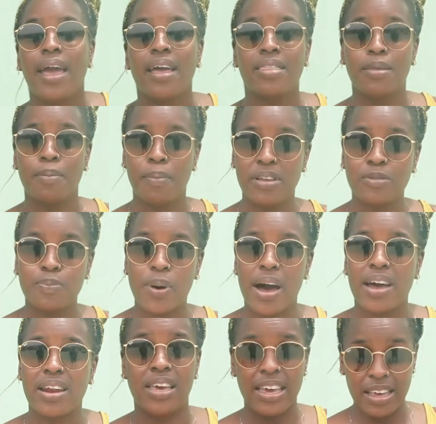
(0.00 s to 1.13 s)
And the best
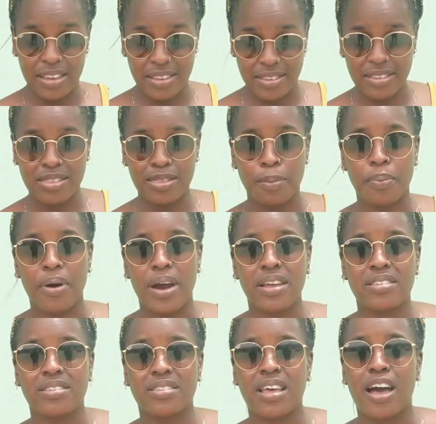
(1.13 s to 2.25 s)
part is the
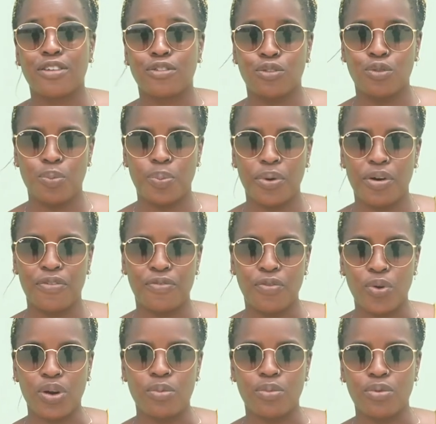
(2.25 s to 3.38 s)
prices are super
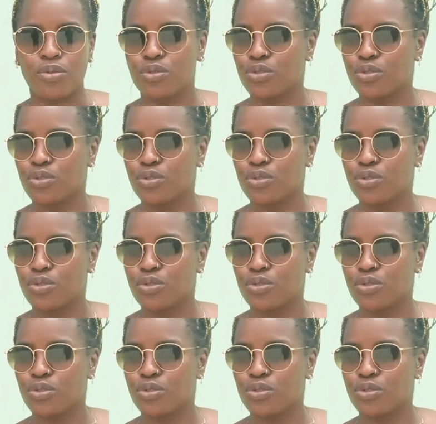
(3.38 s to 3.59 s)
affordable.